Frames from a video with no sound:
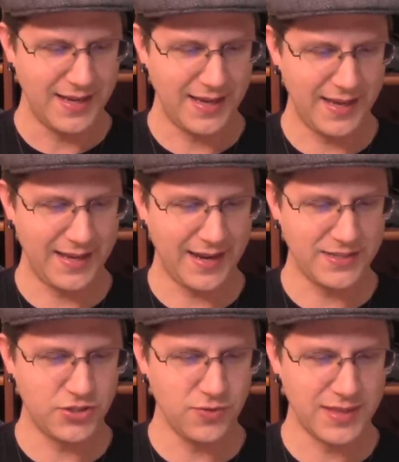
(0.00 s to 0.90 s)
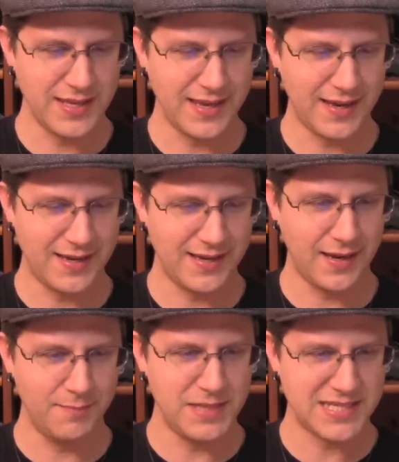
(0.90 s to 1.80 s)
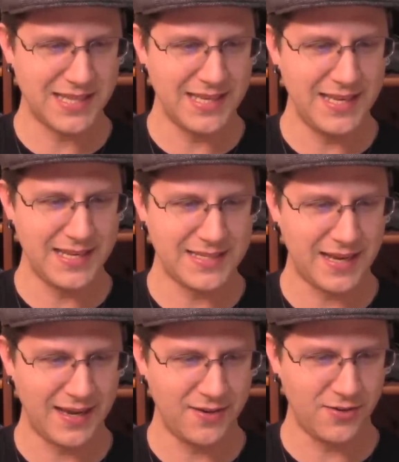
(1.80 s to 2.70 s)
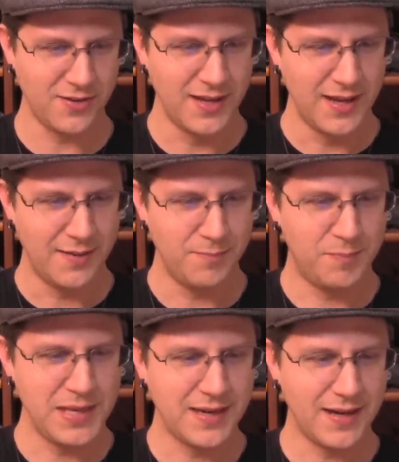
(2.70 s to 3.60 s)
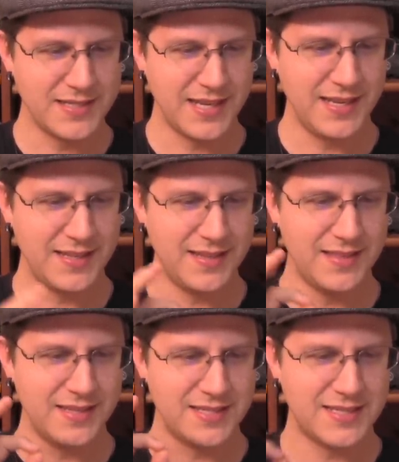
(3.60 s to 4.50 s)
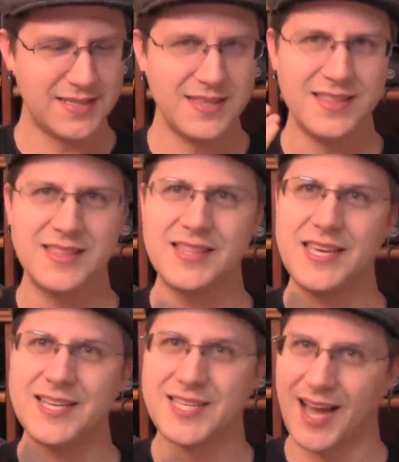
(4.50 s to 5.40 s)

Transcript: And I do think a misleading title, because the